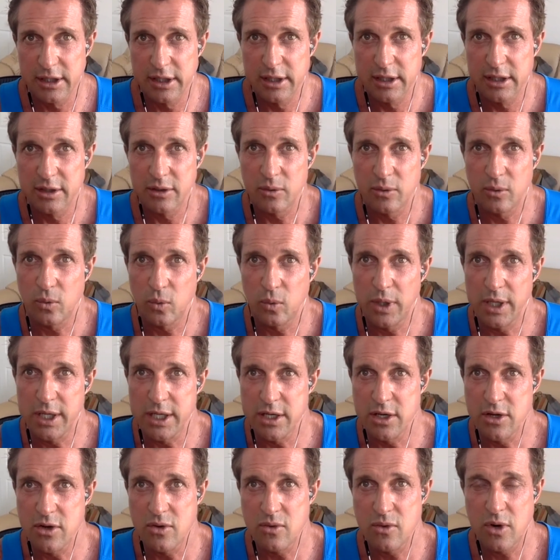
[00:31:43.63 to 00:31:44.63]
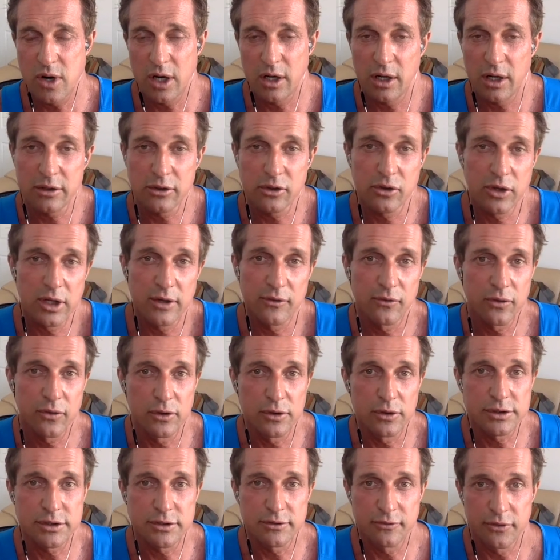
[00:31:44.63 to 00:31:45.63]
when you are under the influence
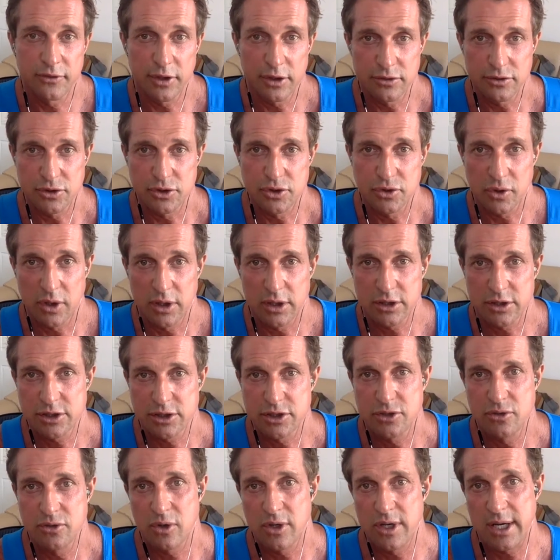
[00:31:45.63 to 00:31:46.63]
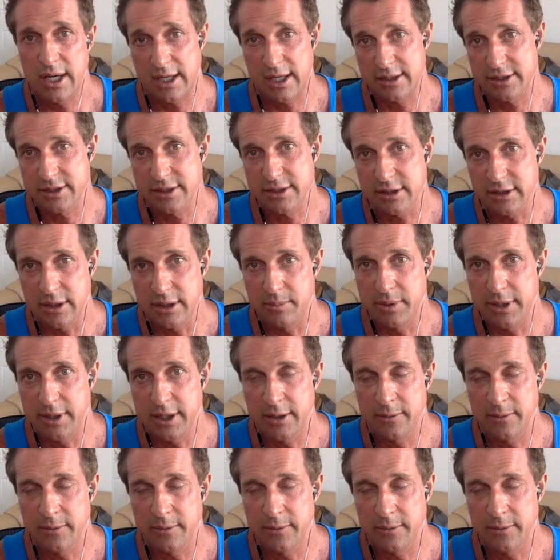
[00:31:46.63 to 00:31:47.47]
of those drugs, you are not sleeping.